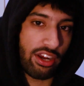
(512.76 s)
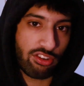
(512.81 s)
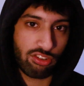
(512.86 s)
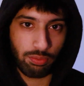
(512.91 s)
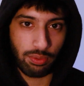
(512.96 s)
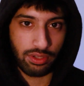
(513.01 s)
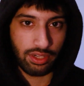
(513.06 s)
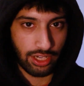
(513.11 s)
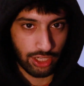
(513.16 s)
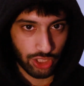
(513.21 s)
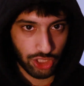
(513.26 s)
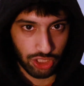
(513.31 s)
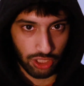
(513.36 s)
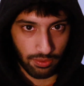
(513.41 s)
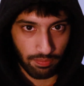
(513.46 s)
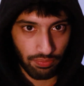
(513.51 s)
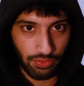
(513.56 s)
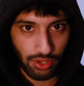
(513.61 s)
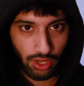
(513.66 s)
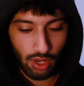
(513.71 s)

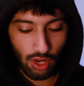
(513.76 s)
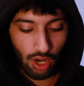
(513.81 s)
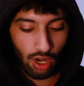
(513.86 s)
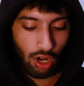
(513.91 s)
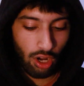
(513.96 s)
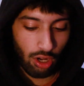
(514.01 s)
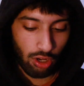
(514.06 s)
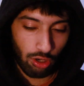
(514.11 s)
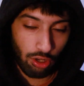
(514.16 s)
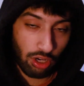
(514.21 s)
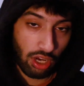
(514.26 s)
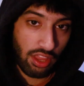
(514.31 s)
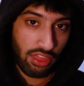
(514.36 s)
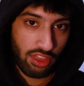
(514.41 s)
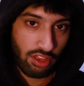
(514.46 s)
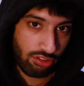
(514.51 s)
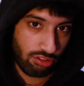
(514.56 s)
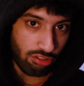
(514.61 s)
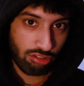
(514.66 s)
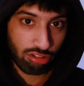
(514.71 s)
explanation. Look in
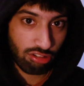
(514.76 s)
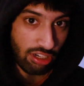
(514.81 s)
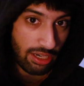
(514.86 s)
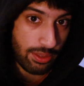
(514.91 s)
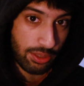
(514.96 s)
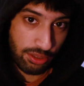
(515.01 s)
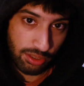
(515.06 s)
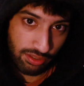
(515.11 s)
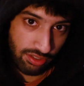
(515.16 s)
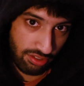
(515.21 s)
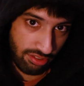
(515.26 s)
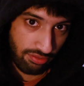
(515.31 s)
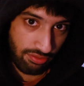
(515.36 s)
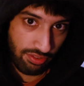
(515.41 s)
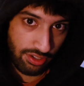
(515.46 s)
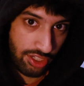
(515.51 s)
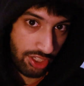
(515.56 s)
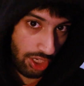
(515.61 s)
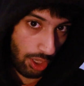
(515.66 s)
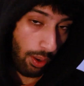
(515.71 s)
the description of this
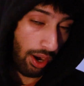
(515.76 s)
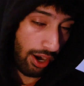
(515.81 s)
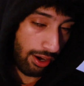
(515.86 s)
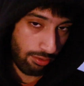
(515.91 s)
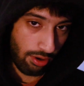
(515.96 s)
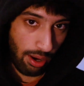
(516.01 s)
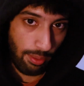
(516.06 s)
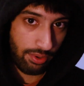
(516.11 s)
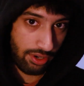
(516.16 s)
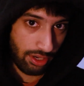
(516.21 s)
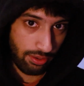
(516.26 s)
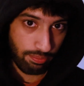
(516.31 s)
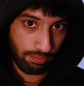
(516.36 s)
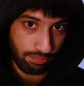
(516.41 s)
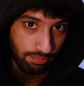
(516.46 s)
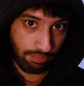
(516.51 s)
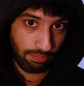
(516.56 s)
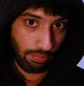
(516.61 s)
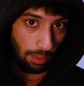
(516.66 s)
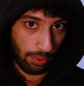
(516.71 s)
video. I, am gonna,
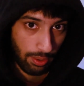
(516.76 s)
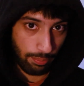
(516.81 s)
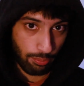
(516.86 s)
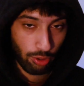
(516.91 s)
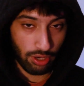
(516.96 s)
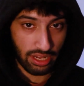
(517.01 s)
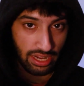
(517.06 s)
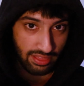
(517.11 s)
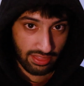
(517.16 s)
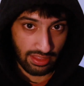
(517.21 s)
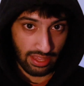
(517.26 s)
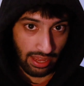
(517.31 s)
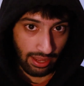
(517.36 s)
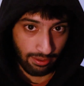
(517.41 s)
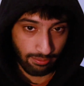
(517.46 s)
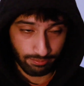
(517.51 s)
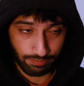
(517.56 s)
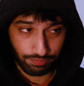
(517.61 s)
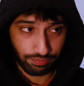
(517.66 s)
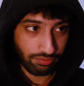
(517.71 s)
I'm gonna put it in there.